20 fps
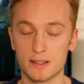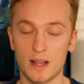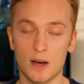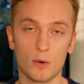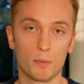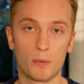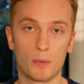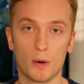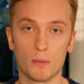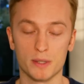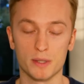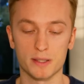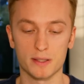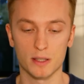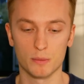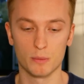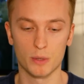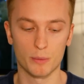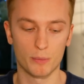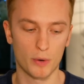That would probably
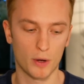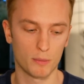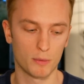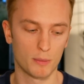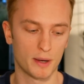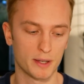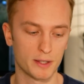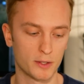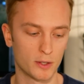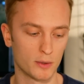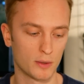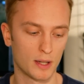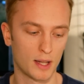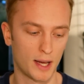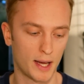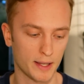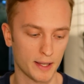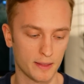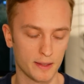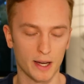still be a problem. I don't
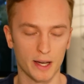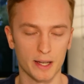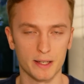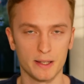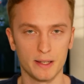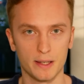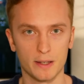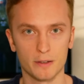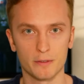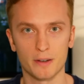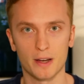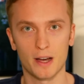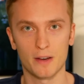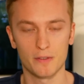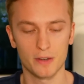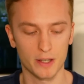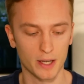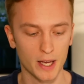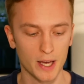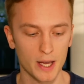like the idea of
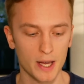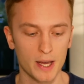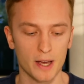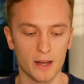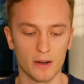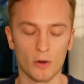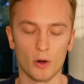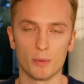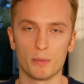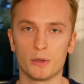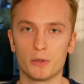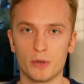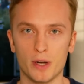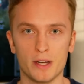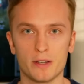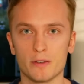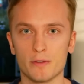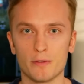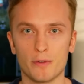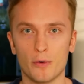having an
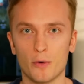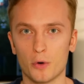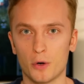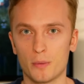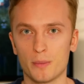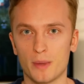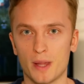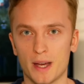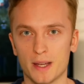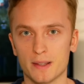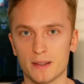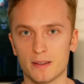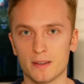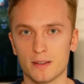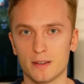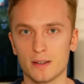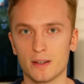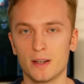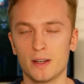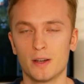arbitration forum that
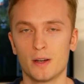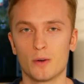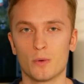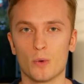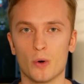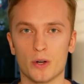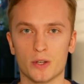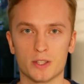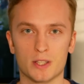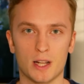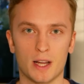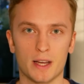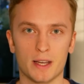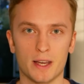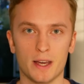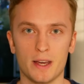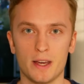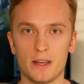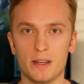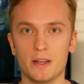works like
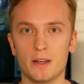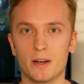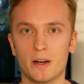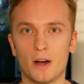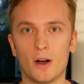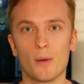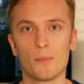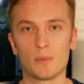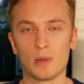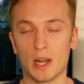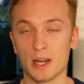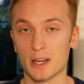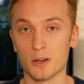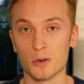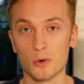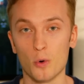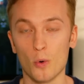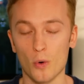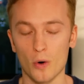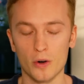a
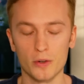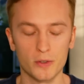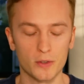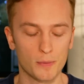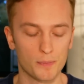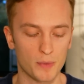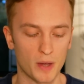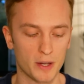court.